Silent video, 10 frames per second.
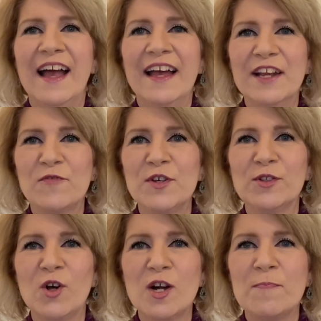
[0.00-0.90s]
And if
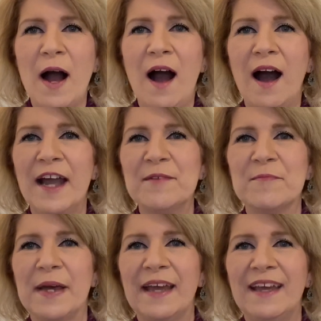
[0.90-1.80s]
you look behind
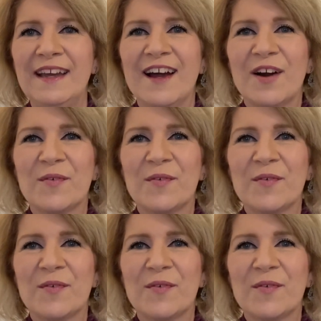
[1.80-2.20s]
me,